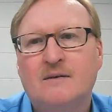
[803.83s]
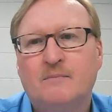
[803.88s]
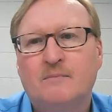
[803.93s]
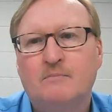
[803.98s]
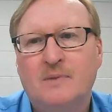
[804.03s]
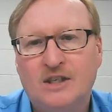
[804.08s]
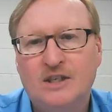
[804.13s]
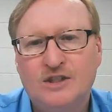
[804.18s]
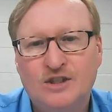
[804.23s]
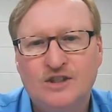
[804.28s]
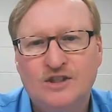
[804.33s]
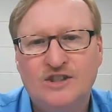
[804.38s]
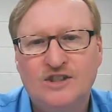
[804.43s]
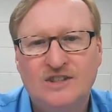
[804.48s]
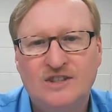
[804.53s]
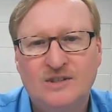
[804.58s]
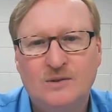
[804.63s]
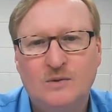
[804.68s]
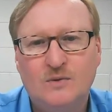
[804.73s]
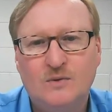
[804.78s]
Make sure
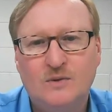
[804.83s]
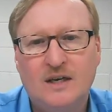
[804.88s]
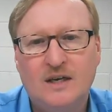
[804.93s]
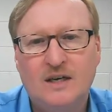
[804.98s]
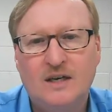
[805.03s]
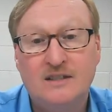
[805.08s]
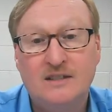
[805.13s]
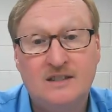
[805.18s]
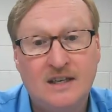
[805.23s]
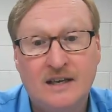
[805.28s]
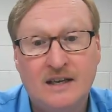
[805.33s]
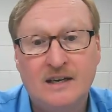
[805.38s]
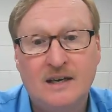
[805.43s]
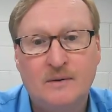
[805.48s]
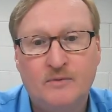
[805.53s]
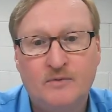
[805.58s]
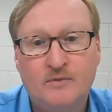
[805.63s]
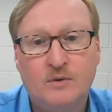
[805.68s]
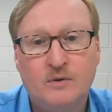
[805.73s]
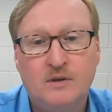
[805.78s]
you sign
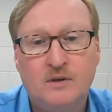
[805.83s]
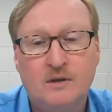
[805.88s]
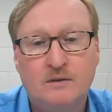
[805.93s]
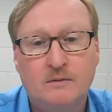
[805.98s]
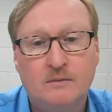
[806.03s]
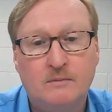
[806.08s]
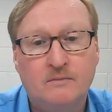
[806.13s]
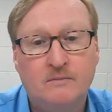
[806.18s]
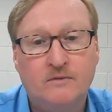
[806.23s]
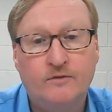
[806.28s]
up for